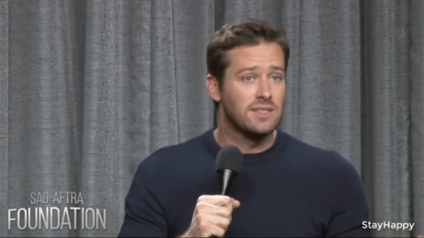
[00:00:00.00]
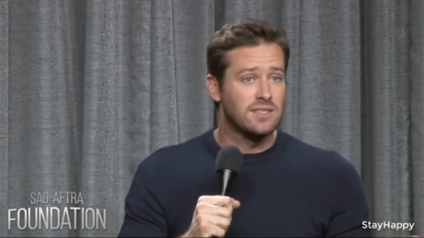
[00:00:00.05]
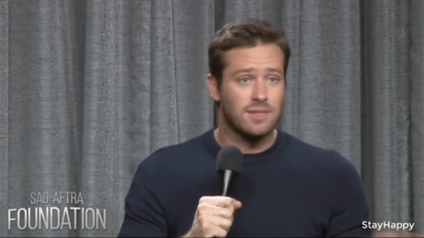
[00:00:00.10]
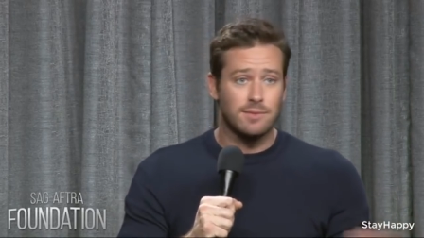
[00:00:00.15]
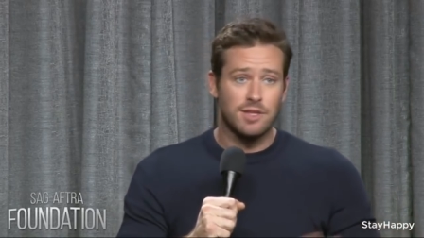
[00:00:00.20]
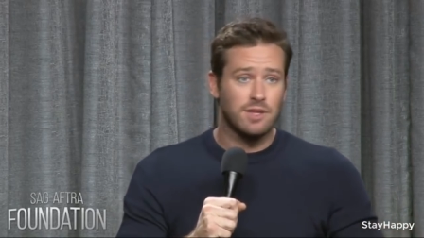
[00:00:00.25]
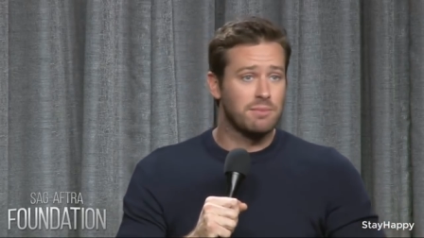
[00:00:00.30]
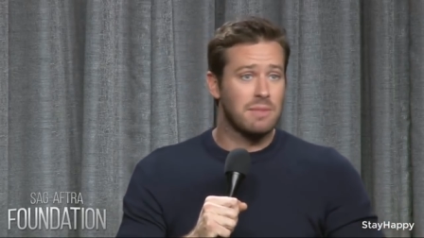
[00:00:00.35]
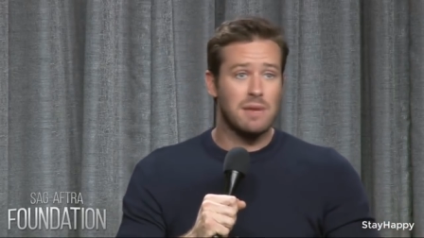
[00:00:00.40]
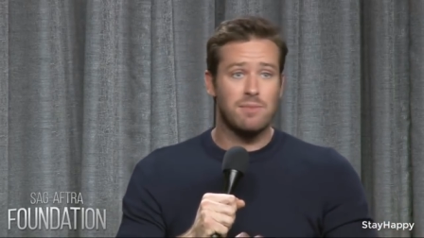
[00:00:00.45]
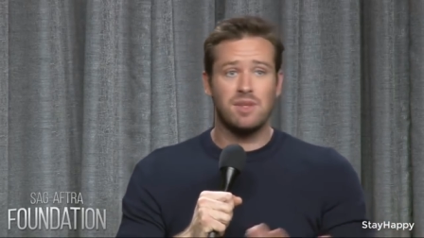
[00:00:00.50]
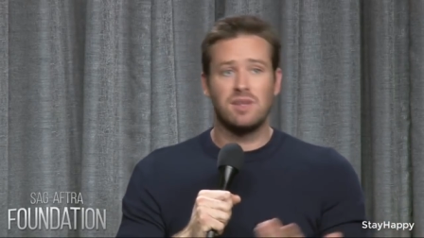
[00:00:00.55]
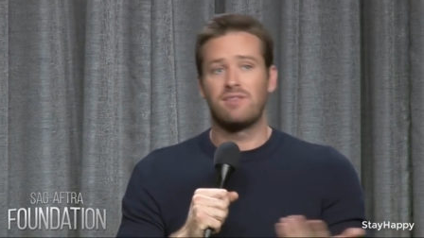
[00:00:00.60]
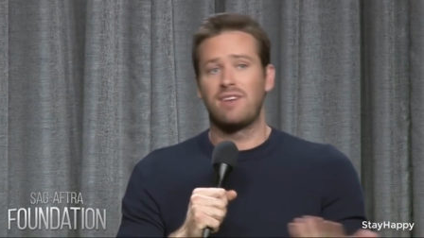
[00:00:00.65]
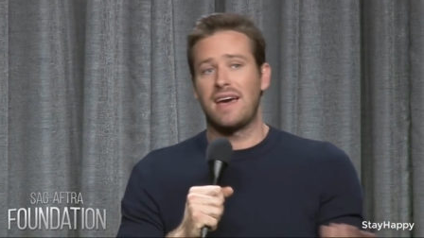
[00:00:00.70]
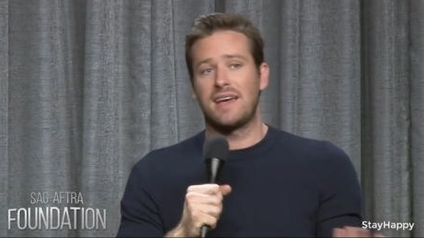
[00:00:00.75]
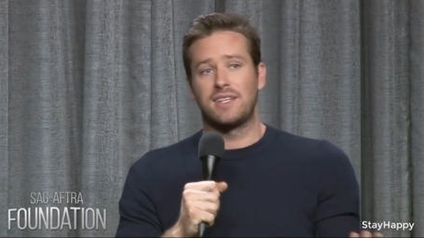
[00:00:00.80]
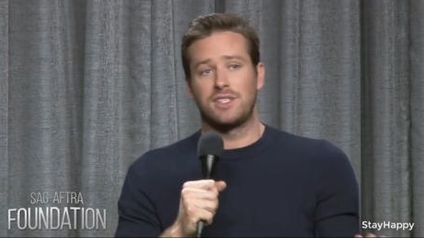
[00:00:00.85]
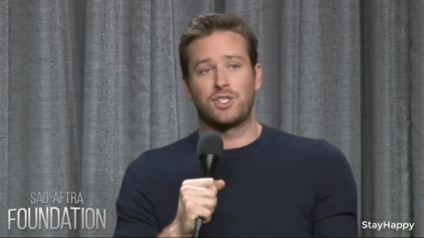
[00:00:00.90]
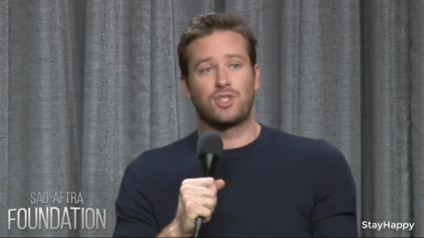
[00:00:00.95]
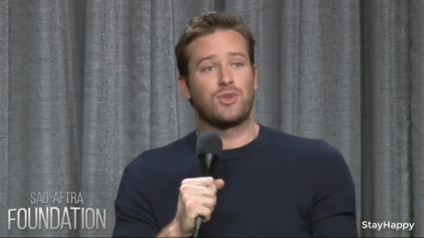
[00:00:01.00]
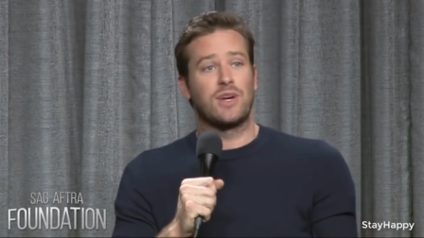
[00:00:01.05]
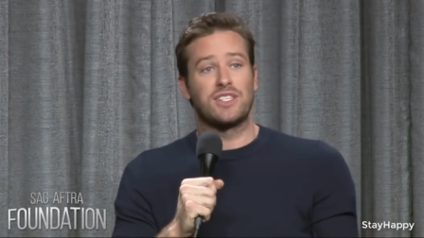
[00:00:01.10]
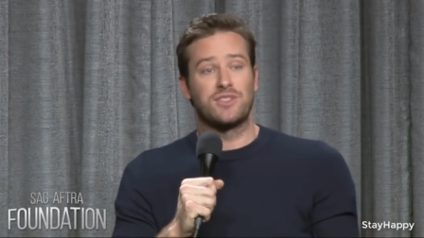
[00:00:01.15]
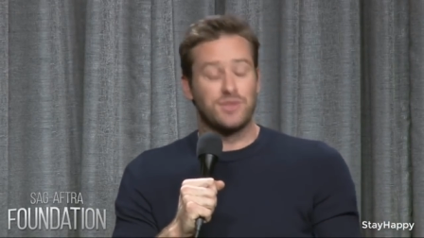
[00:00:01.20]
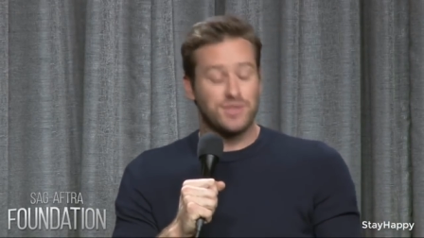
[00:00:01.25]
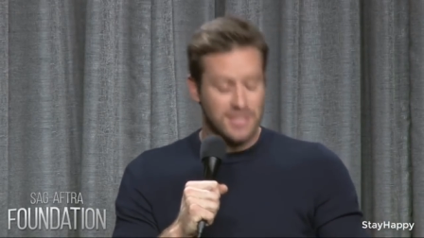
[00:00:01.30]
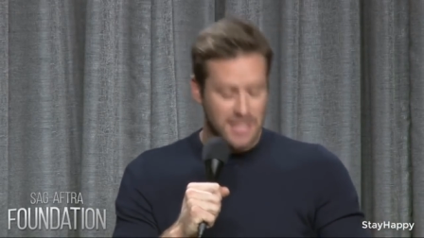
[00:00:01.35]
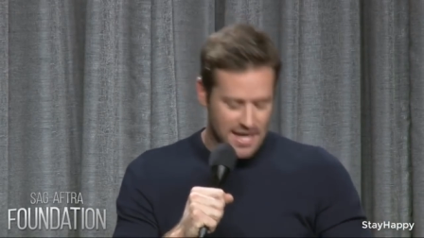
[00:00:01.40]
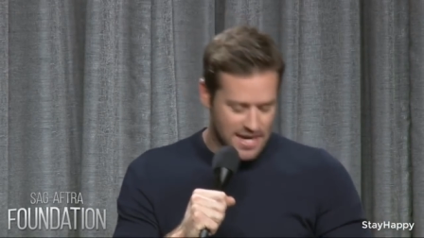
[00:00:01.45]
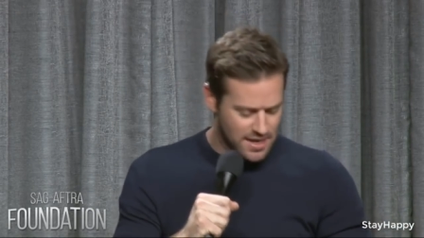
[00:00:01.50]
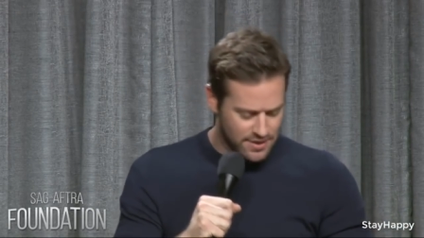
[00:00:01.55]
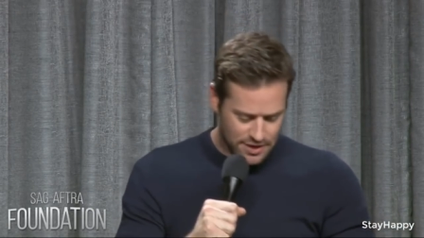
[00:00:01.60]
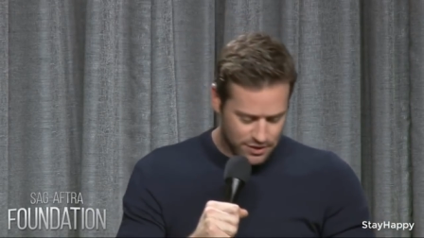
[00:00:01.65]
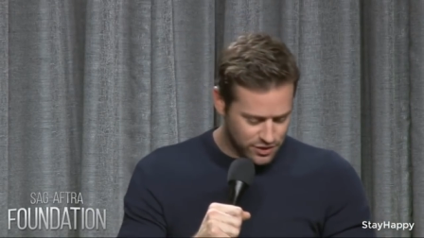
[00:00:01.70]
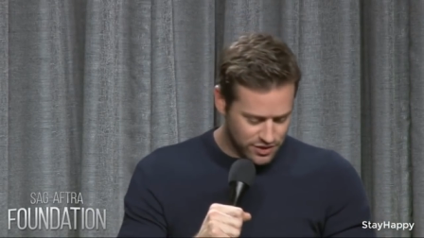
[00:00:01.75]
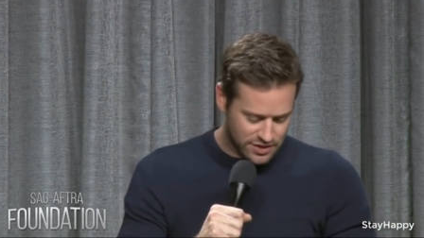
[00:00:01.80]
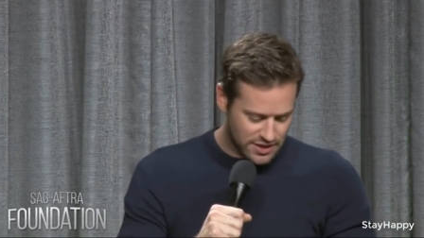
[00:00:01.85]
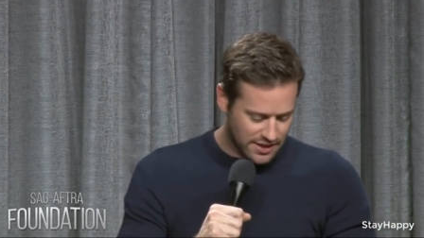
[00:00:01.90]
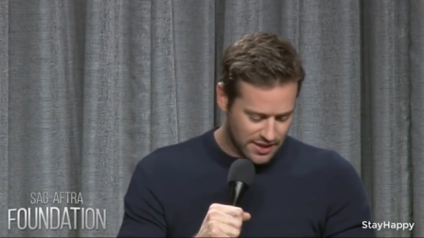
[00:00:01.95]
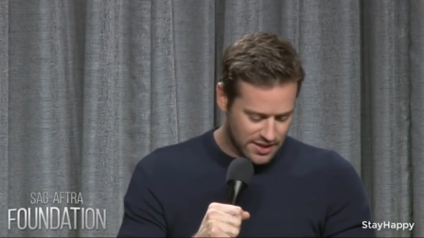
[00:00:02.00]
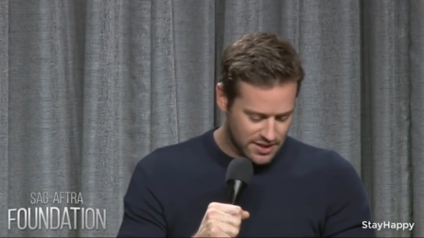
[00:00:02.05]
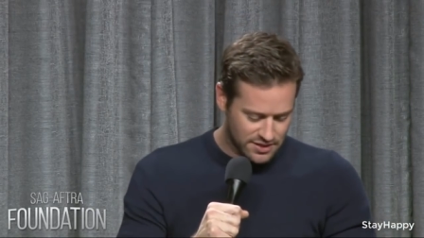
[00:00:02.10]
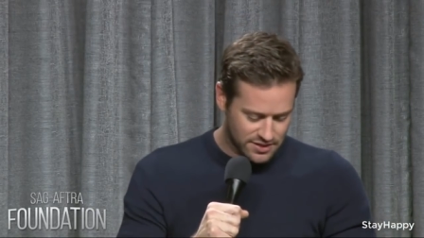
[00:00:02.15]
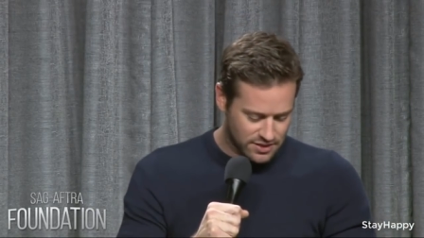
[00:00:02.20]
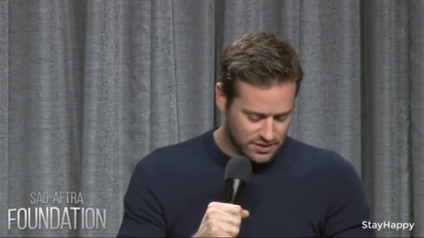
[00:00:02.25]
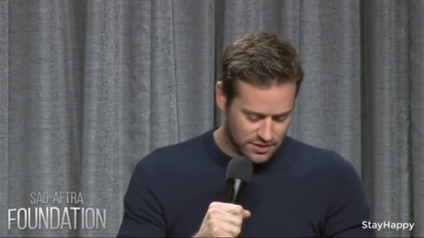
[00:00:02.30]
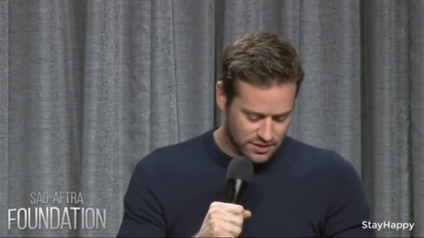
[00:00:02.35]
Some of them maybe have had a stressful day and they're just like this.